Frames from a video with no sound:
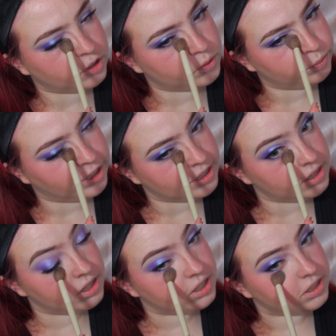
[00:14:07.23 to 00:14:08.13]
it, just
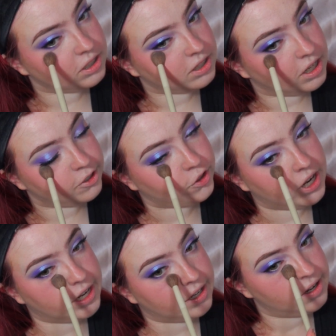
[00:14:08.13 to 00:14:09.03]
pressing this into the under
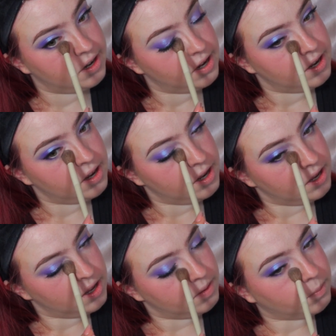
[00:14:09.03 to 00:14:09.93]
eye,
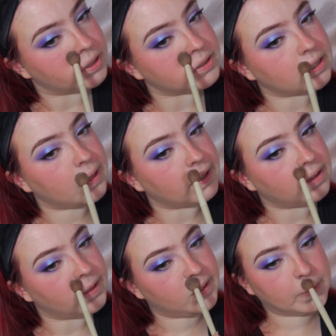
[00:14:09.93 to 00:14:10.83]
because I like
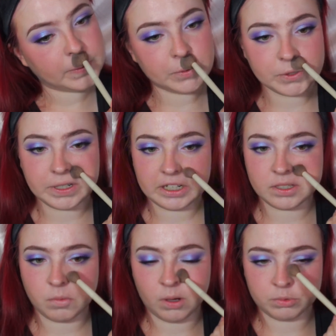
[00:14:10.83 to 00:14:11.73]
using a
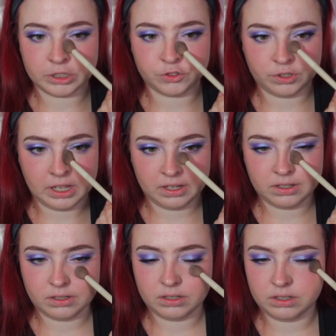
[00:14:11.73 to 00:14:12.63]
small brush for like
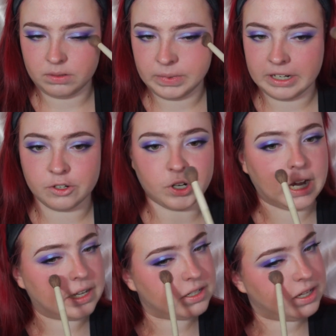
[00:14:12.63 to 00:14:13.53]
my under
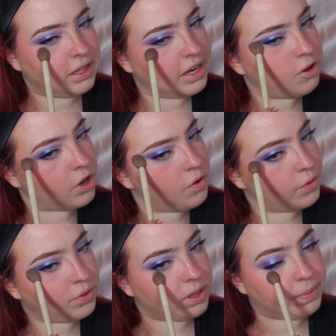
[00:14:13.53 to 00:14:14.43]
eyes, and then I'll go in
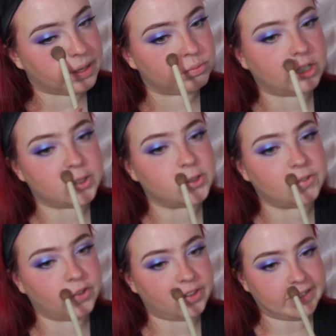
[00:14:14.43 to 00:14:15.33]
with a big brush
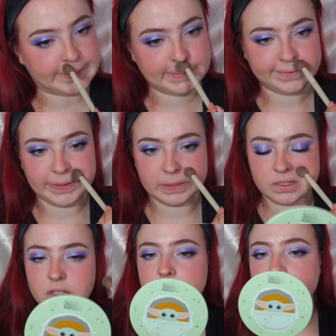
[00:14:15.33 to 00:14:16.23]
for the rest of my face.